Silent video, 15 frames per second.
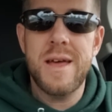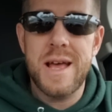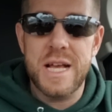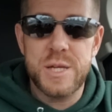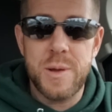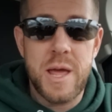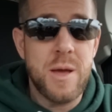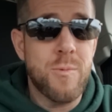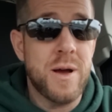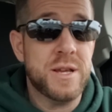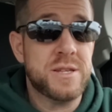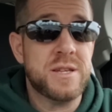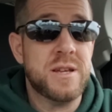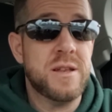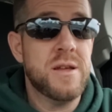He
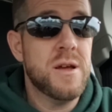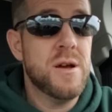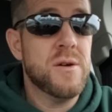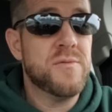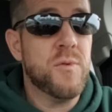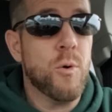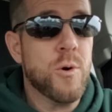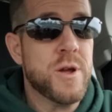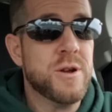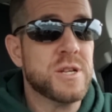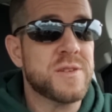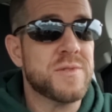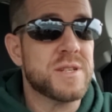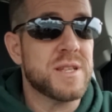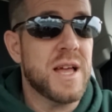wasted 4
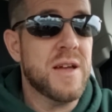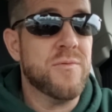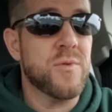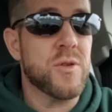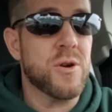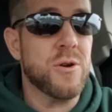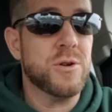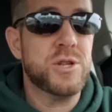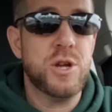years of his life with her,